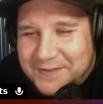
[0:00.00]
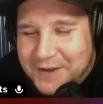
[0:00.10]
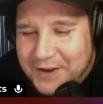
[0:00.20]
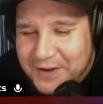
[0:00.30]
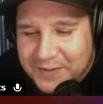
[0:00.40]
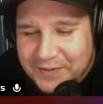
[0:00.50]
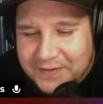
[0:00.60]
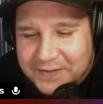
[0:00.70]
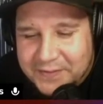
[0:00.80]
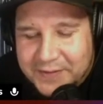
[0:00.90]
dawn on me at
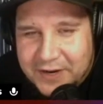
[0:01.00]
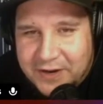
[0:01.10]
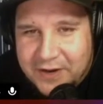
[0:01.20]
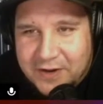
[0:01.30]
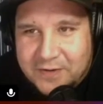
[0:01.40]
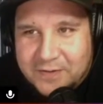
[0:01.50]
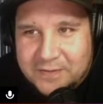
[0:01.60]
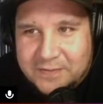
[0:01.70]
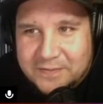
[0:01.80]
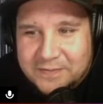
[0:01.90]
first. I'm like, oh,
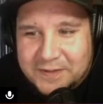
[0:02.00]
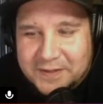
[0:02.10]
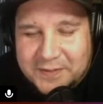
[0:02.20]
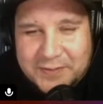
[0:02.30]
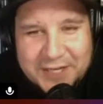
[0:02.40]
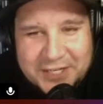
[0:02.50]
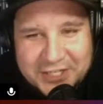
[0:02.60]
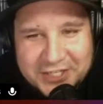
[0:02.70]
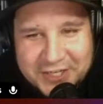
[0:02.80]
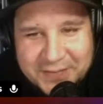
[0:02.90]
the
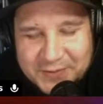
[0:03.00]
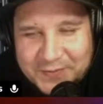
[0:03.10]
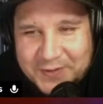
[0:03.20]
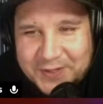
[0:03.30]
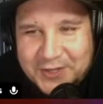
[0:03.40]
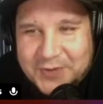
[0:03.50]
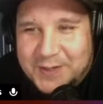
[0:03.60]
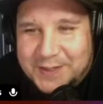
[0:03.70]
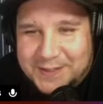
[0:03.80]
elimination chambers for the U.S.